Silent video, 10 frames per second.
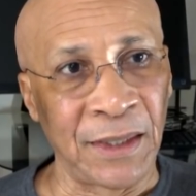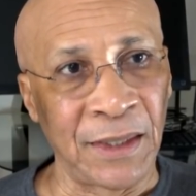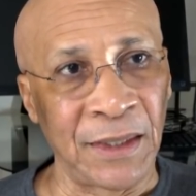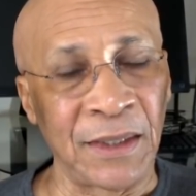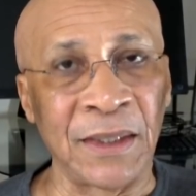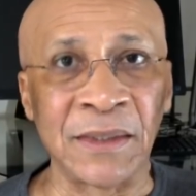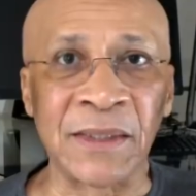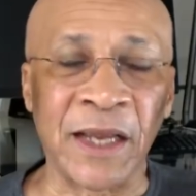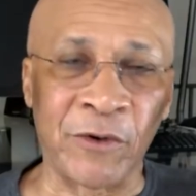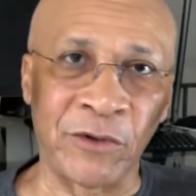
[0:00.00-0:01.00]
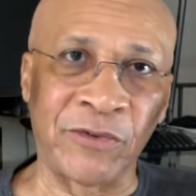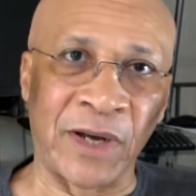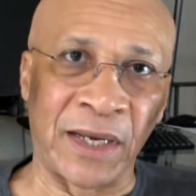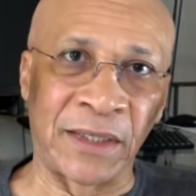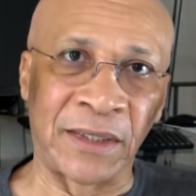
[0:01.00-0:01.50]
He's
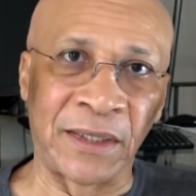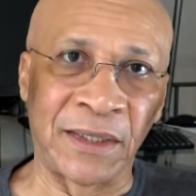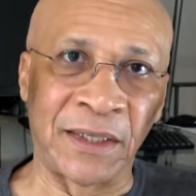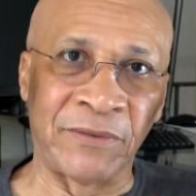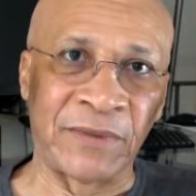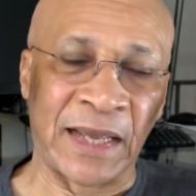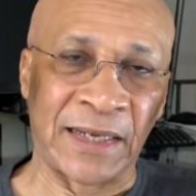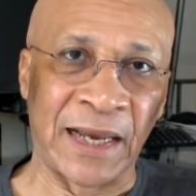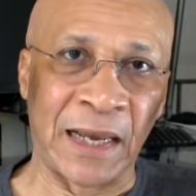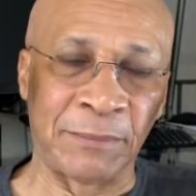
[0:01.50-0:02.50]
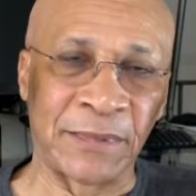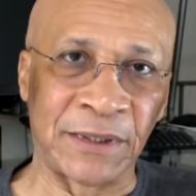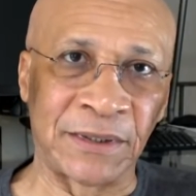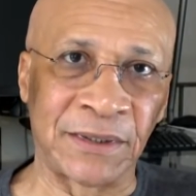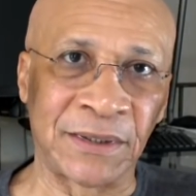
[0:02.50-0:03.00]
terrified if that
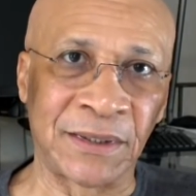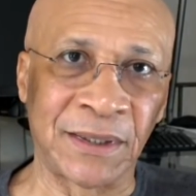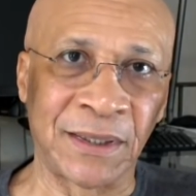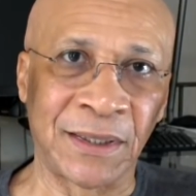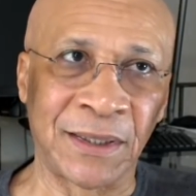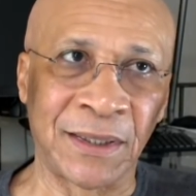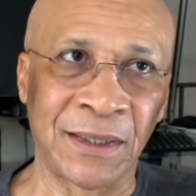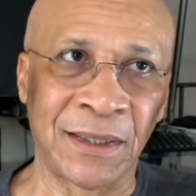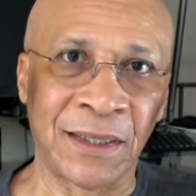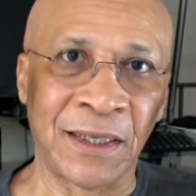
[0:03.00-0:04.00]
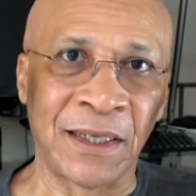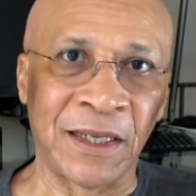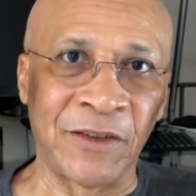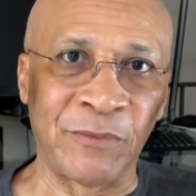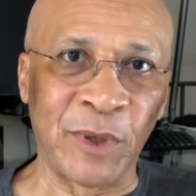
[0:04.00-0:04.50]
happens, if